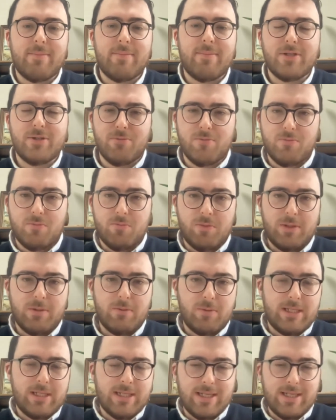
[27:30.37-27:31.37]
so
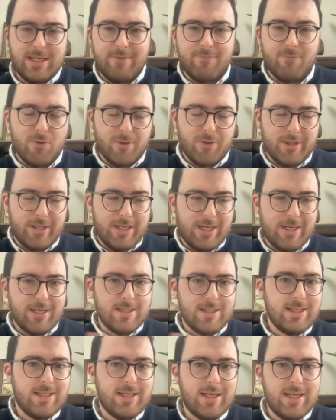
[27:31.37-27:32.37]
we didn't have Northern
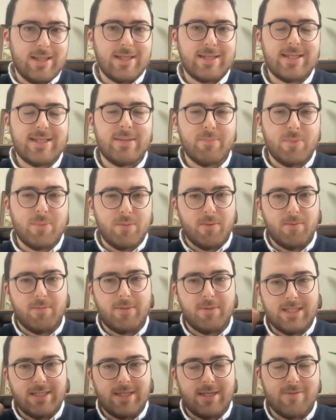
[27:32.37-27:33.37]
Ireland in the sample, but we
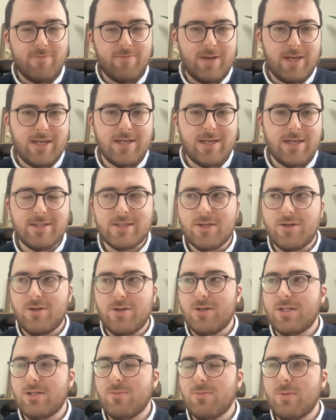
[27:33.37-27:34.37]
did have England,
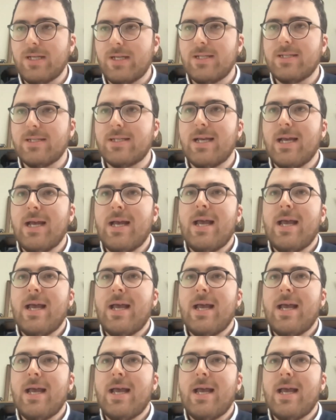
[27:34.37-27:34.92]
Scotland and Wales.